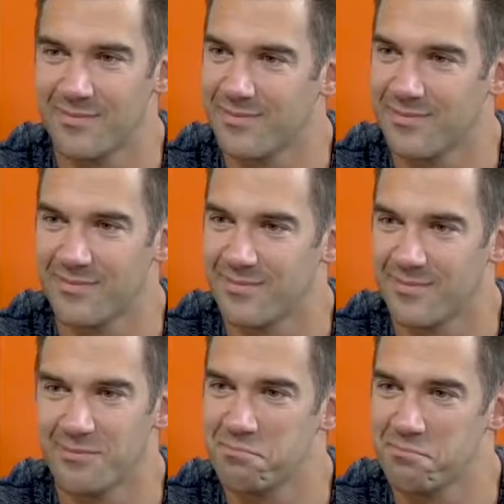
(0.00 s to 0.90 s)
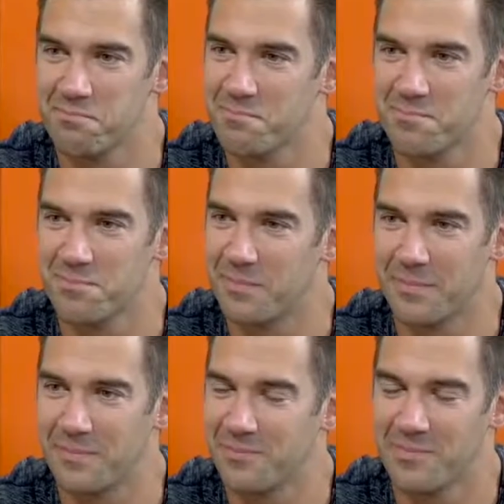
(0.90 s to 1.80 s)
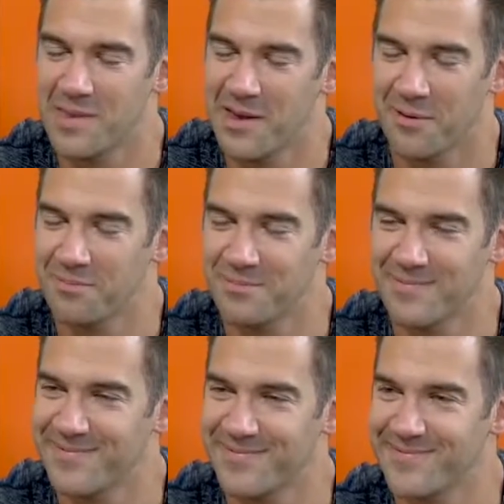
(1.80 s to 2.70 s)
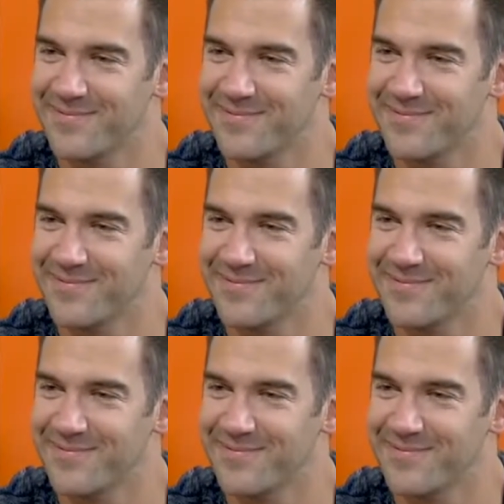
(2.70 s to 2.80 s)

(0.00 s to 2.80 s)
in Beverly Hills, because that doesn't work.